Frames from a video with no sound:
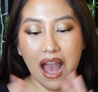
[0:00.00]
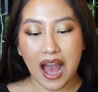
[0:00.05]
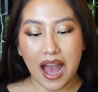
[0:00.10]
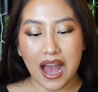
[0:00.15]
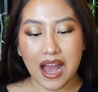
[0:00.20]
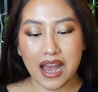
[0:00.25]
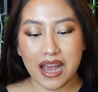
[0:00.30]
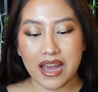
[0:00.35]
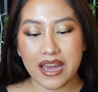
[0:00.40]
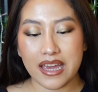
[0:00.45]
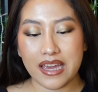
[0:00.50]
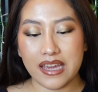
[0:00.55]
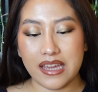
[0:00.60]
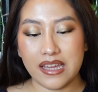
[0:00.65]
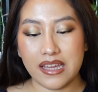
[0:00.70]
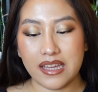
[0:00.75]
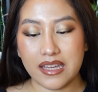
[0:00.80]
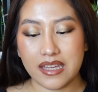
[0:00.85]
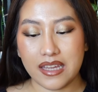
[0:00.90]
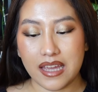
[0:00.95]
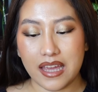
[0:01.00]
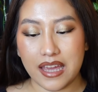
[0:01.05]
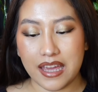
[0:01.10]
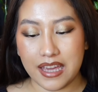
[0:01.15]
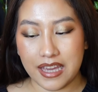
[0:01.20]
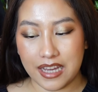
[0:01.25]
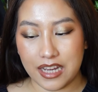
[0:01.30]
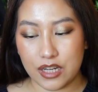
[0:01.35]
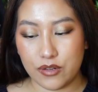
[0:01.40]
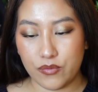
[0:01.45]
I
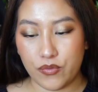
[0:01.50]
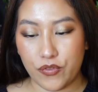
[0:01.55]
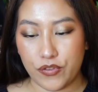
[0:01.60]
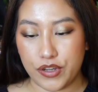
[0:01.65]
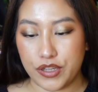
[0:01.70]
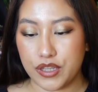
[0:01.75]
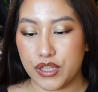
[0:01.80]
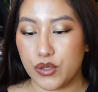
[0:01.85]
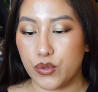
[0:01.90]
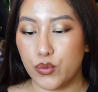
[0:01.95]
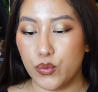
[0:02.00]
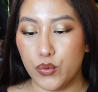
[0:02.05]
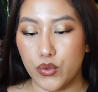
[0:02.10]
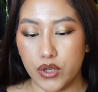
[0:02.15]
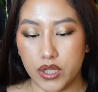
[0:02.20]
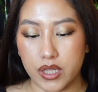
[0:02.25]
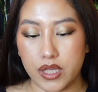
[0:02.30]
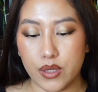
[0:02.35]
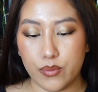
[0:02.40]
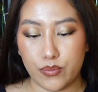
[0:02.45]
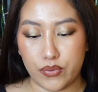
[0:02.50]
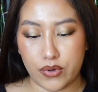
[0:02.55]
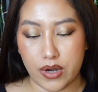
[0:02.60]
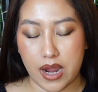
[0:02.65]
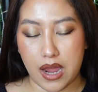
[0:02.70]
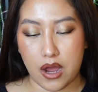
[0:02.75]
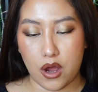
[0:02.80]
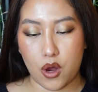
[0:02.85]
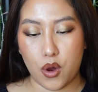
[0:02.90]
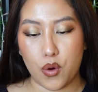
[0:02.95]
am feeling really
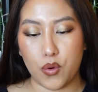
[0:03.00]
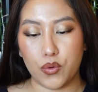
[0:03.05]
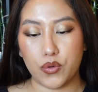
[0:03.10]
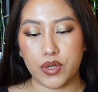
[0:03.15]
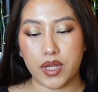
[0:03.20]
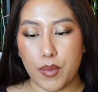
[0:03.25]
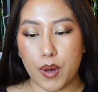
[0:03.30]
proud